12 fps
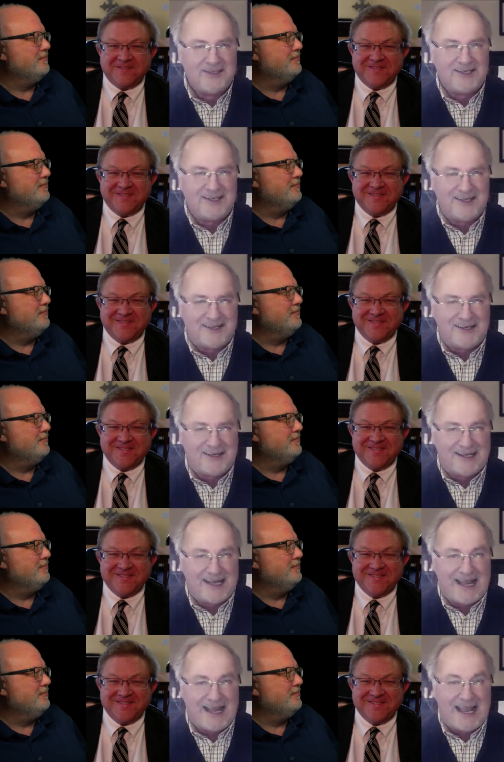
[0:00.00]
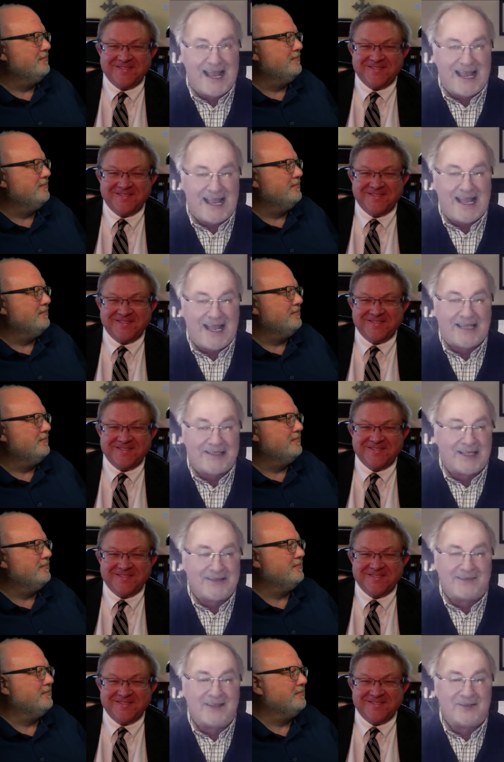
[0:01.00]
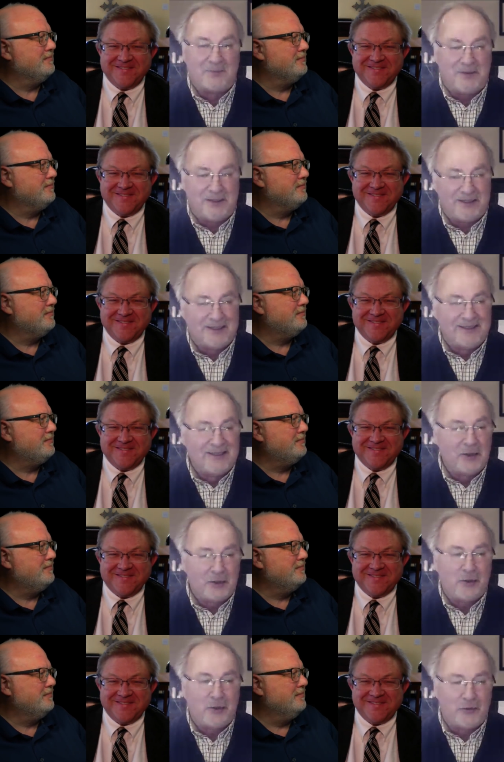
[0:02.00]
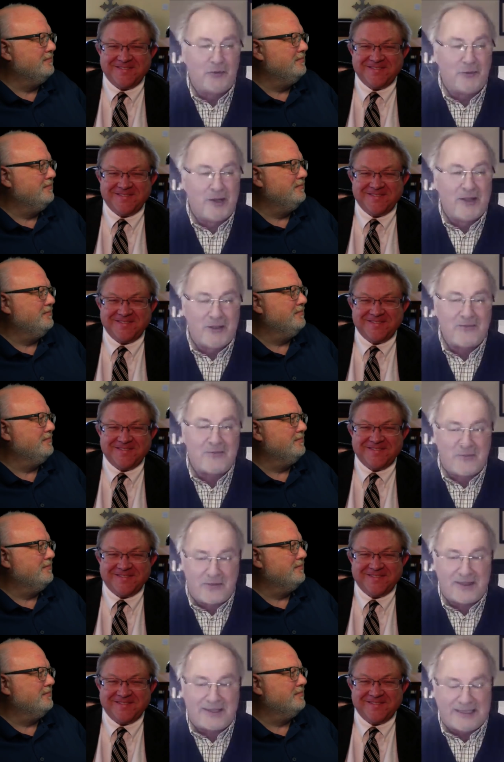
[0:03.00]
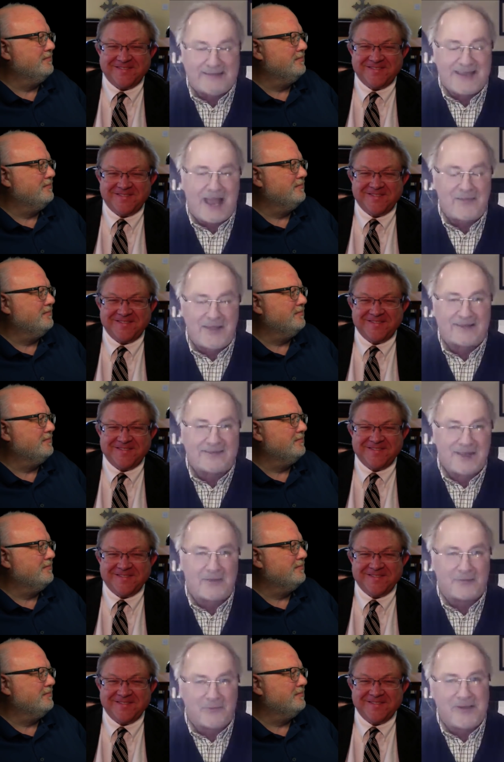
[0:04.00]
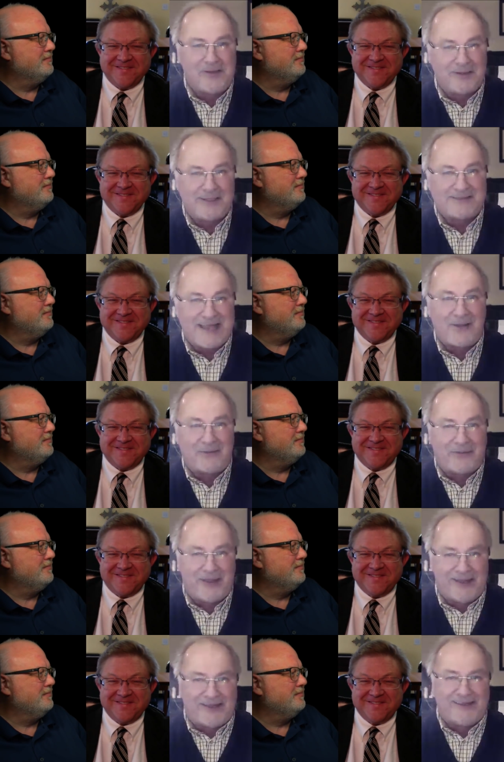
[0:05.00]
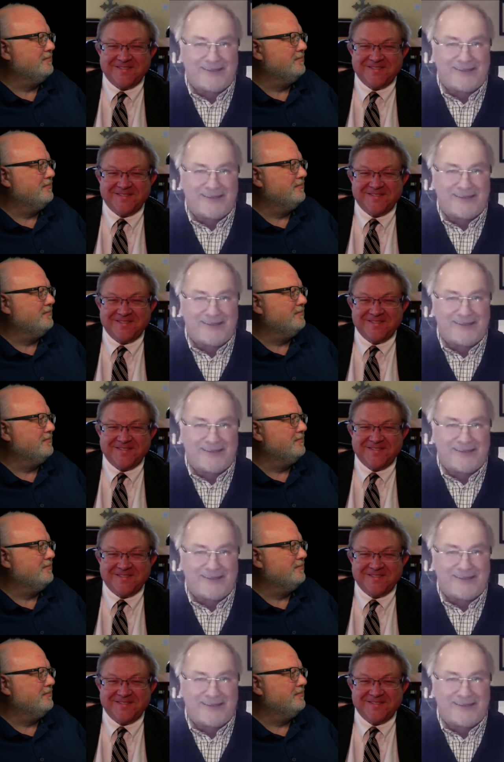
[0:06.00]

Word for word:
Speaker 1: and said to me, you know, it's out, that stuff's real and it's out there.